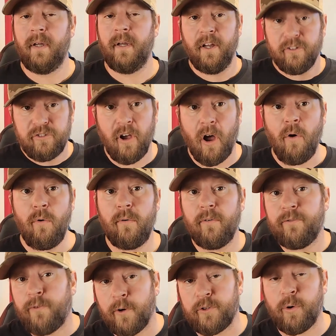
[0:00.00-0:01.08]
So
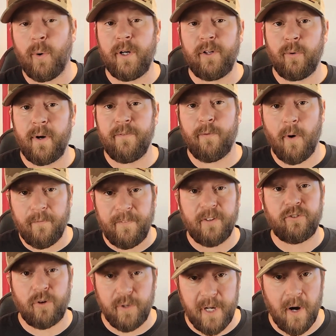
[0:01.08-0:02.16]
for 2024
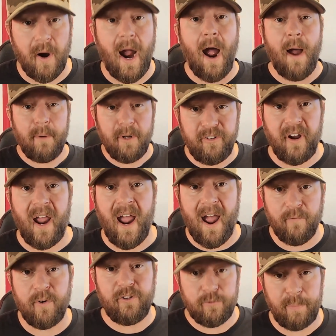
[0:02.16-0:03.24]
fiscal year, how much have
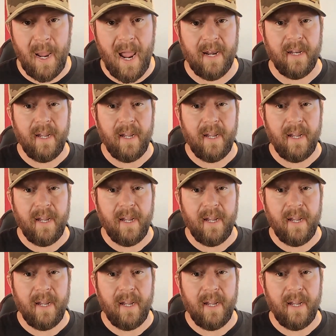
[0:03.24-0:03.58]
we spent?